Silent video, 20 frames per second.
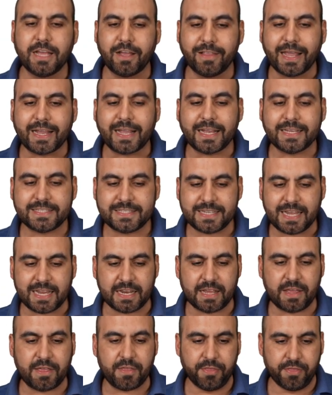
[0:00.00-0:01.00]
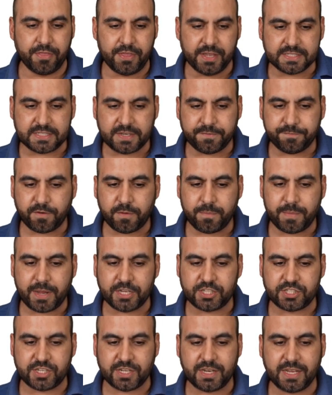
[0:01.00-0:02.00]
Now, like I said, this
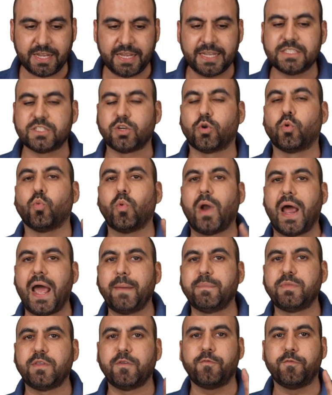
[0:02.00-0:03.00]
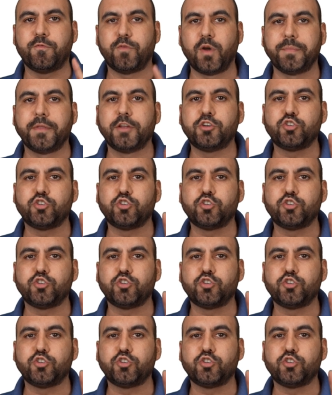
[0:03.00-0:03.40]
information is grabbed from the